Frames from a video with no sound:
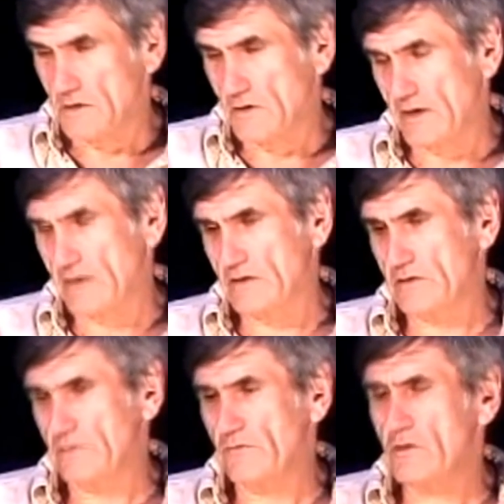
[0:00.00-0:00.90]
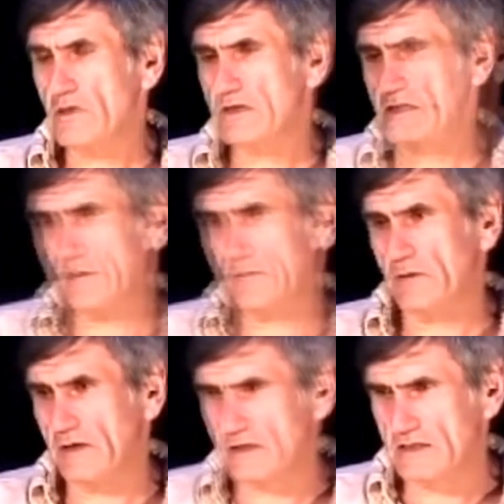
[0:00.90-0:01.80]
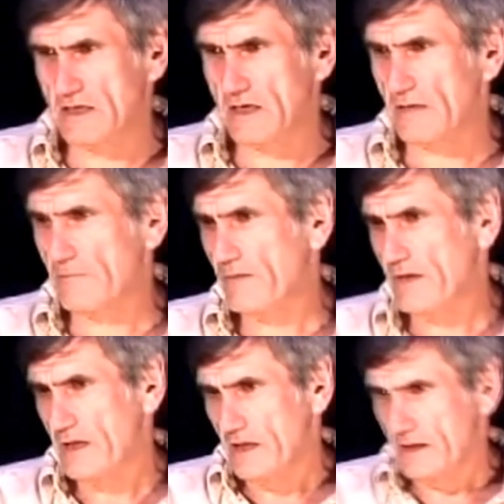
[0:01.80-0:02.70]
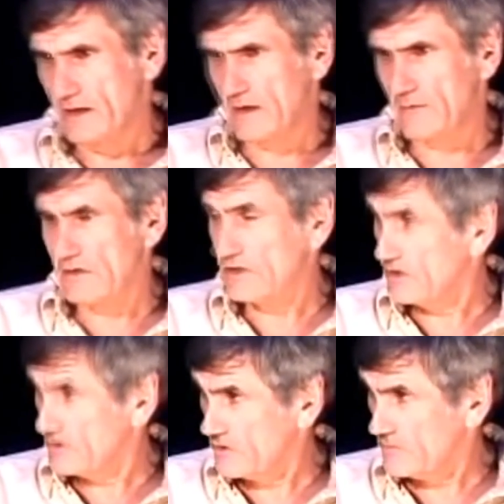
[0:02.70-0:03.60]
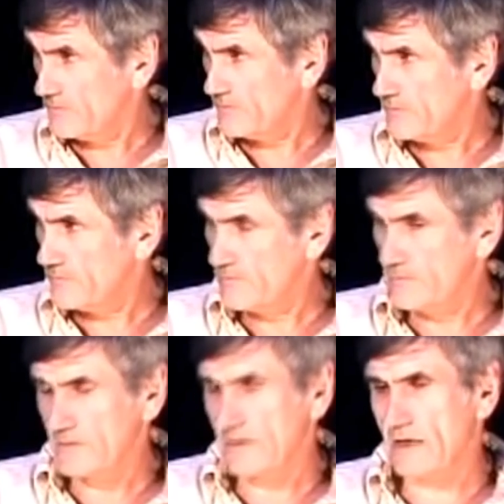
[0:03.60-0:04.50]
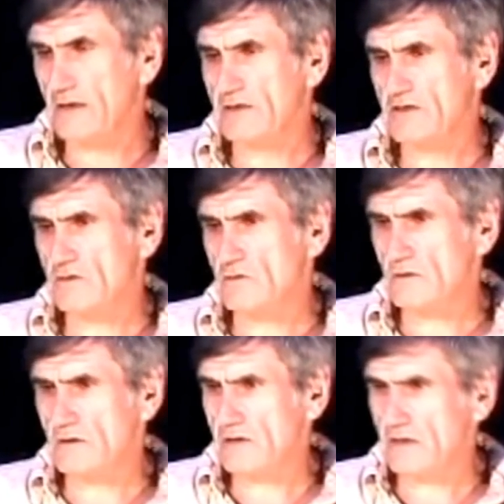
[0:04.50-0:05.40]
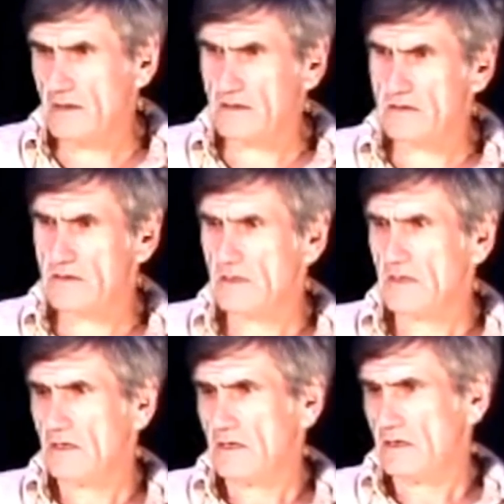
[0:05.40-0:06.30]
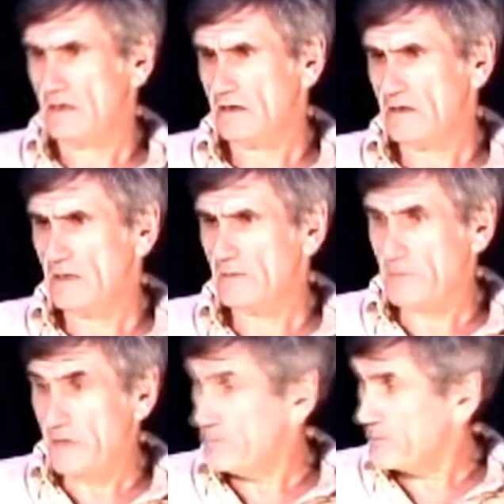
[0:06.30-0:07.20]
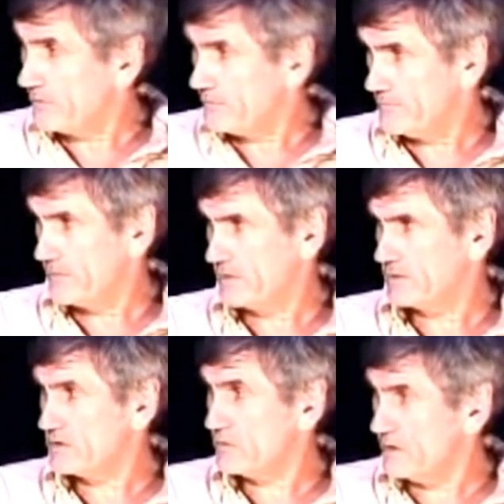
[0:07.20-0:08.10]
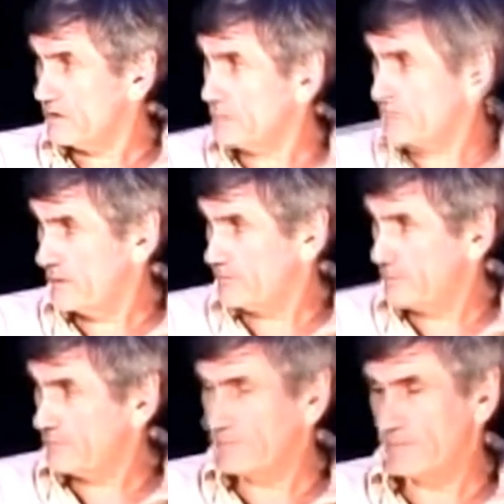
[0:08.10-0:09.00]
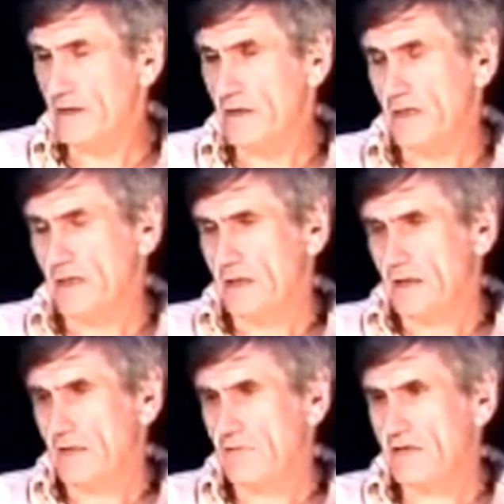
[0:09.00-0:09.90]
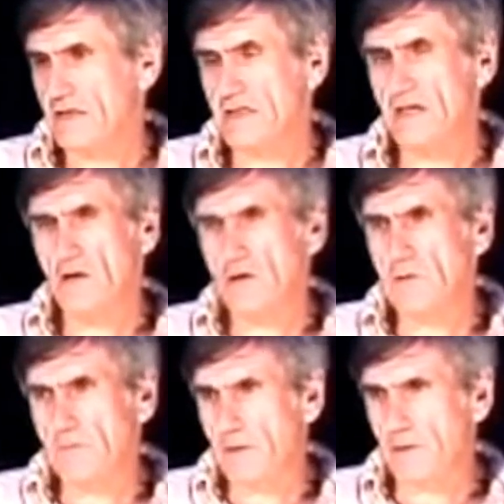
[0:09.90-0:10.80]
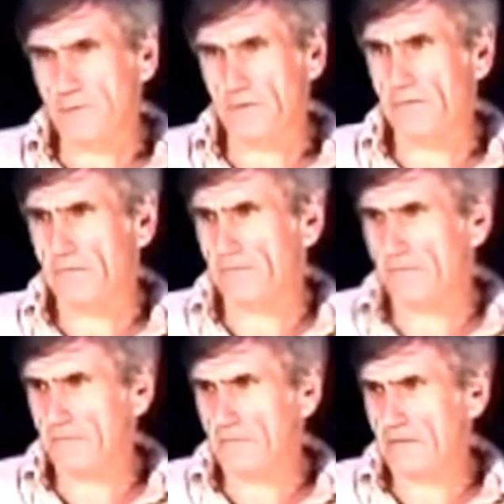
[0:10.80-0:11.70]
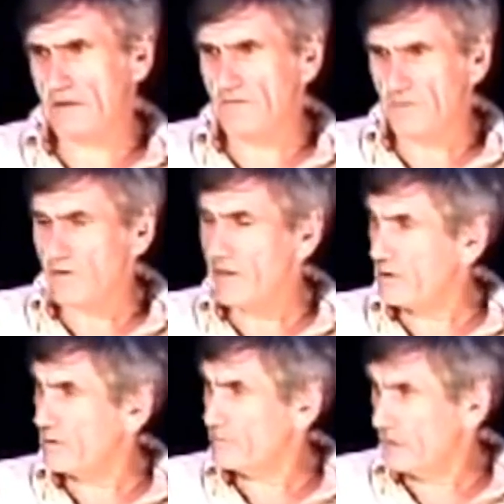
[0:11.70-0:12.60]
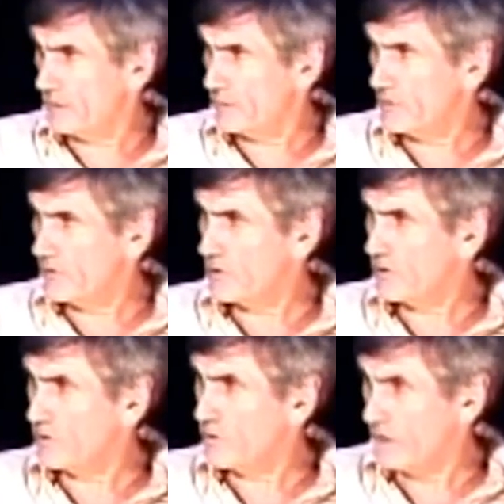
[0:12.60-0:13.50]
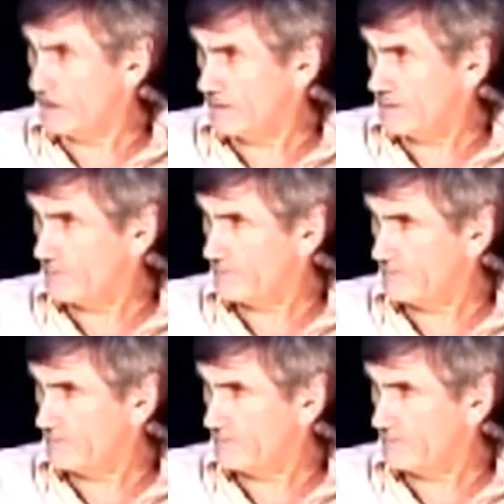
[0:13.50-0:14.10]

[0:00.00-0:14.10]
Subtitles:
the gratitude. For example, let's say that I'm a teacher and a student has done a paper, just written a paper. If I say good paper, that's a very good paper, you're a good writer,